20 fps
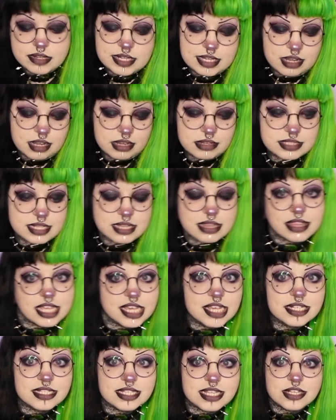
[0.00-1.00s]
videos and
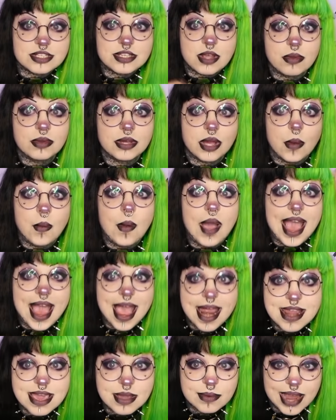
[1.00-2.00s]
things that don't go
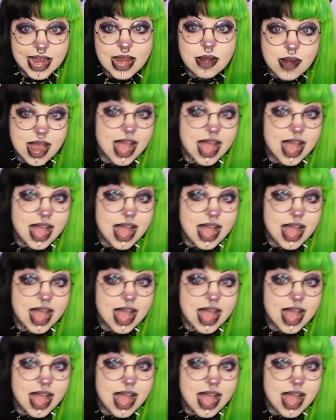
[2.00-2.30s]
anywhere